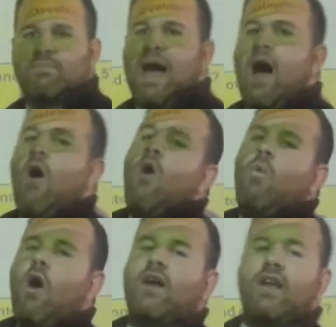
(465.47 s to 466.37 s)
about
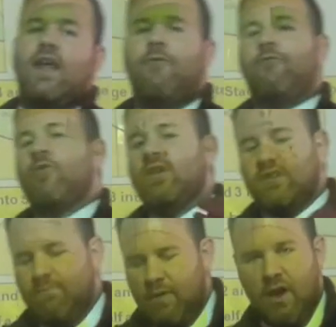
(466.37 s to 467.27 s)
what can
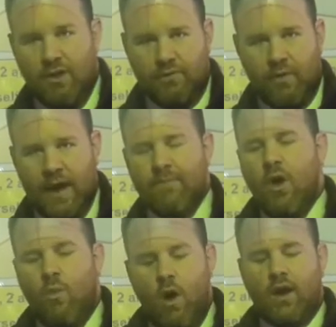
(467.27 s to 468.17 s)
influence birth
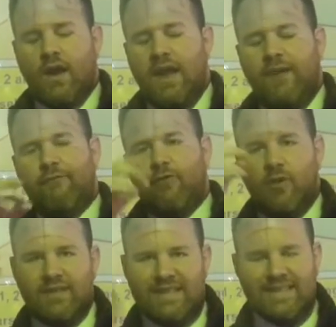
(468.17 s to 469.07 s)
rate, what can
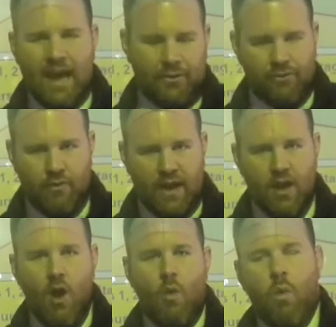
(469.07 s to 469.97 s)
influence death rate,
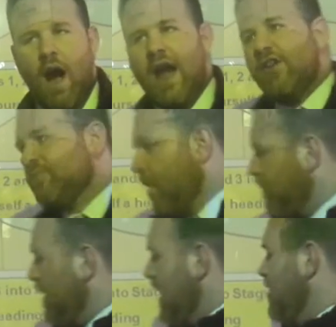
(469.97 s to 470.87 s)
why does
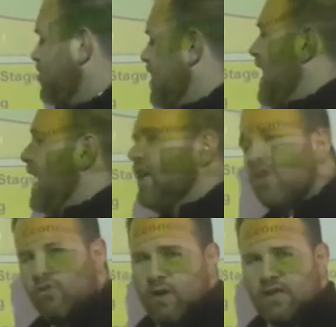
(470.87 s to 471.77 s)
population
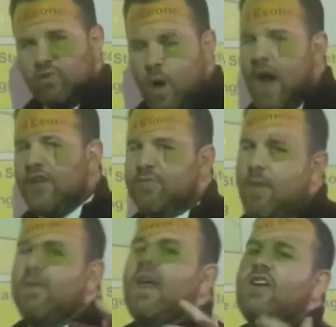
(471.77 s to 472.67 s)
increase, why does
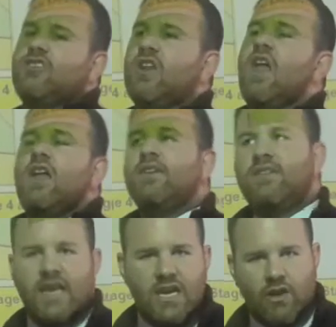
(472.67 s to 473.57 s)
population
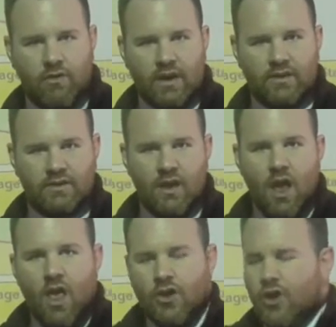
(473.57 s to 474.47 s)
decrease,
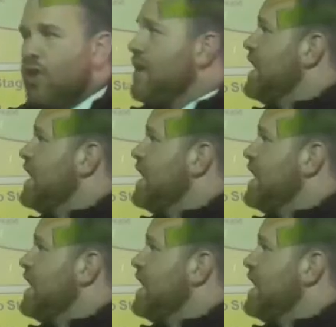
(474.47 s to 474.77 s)
you